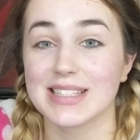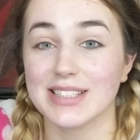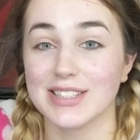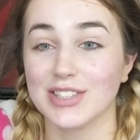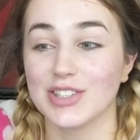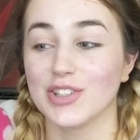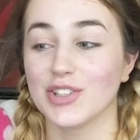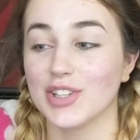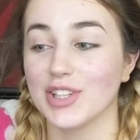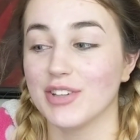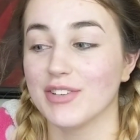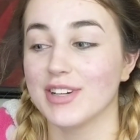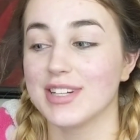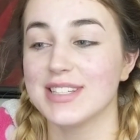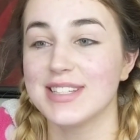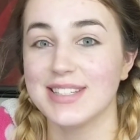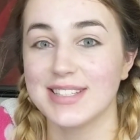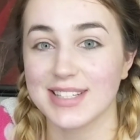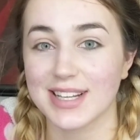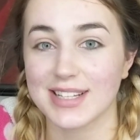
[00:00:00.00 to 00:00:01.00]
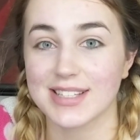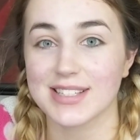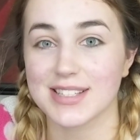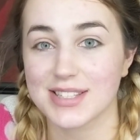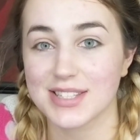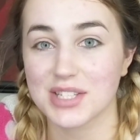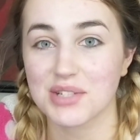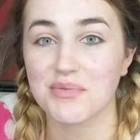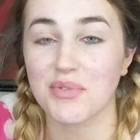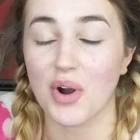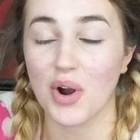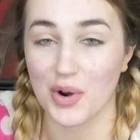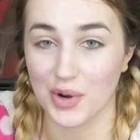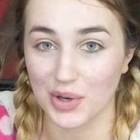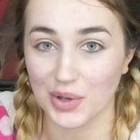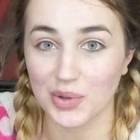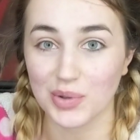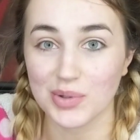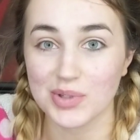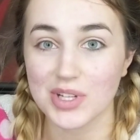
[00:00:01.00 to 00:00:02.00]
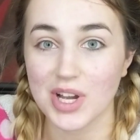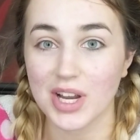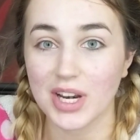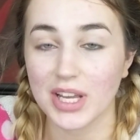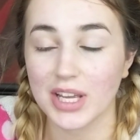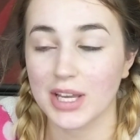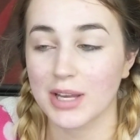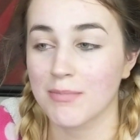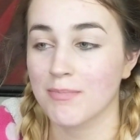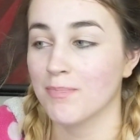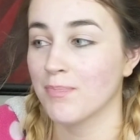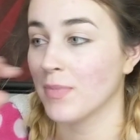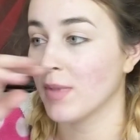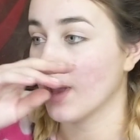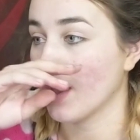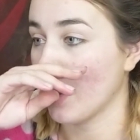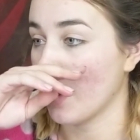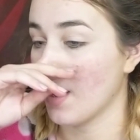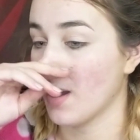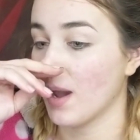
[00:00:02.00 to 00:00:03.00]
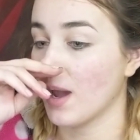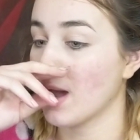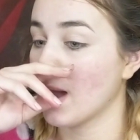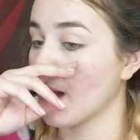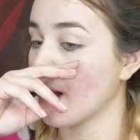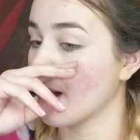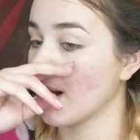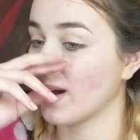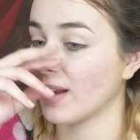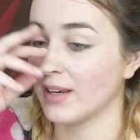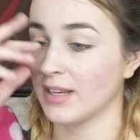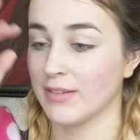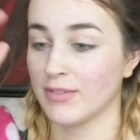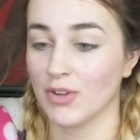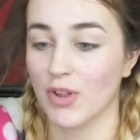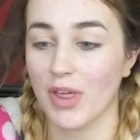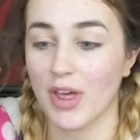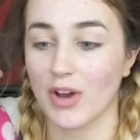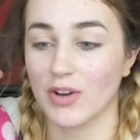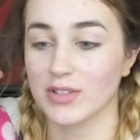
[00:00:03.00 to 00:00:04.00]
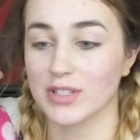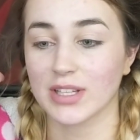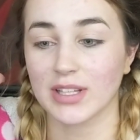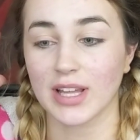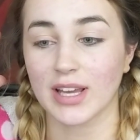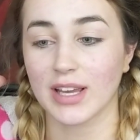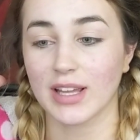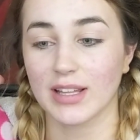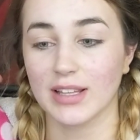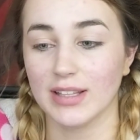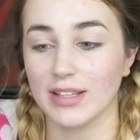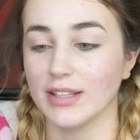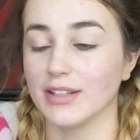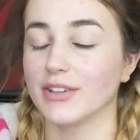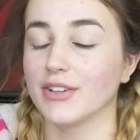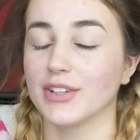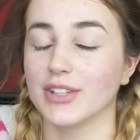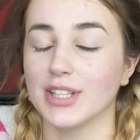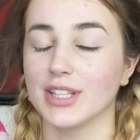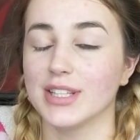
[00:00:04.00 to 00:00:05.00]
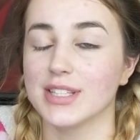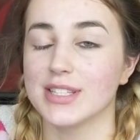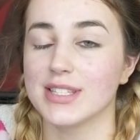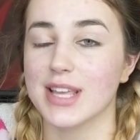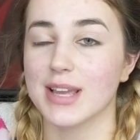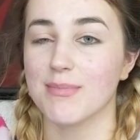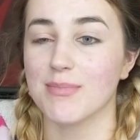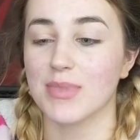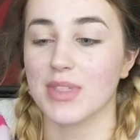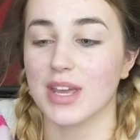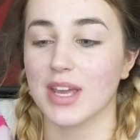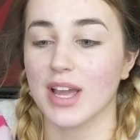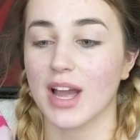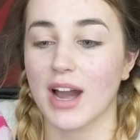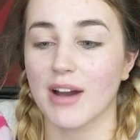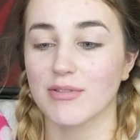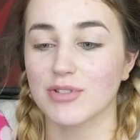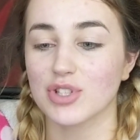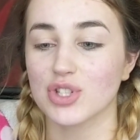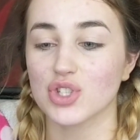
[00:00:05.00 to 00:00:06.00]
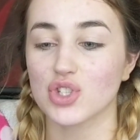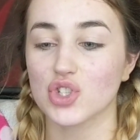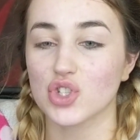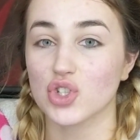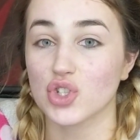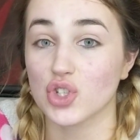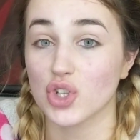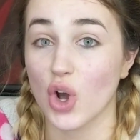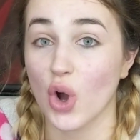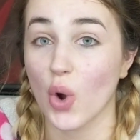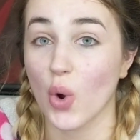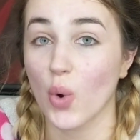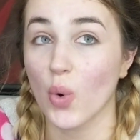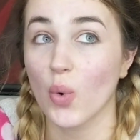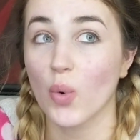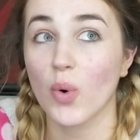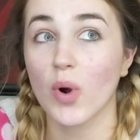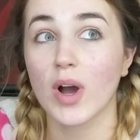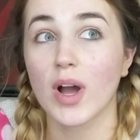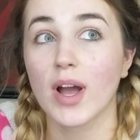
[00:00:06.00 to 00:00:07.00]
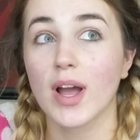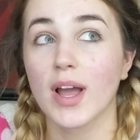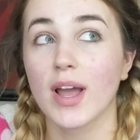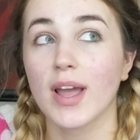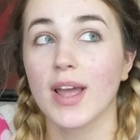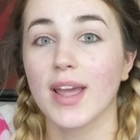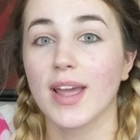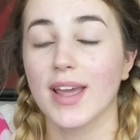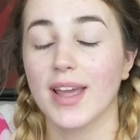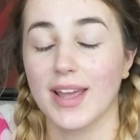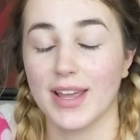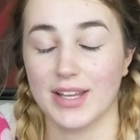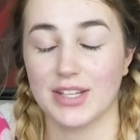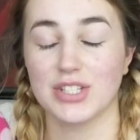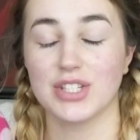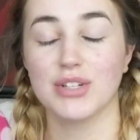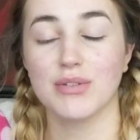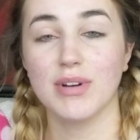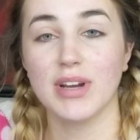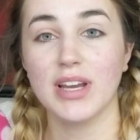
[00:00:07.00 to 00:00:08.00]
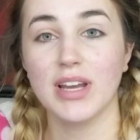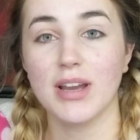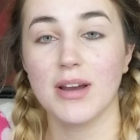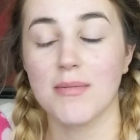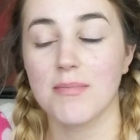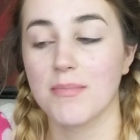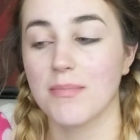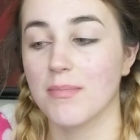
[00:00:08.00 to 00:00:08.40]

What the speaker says: Literally read dozens of articles on him. And even though they all said like literally the same thing, I was just so into it.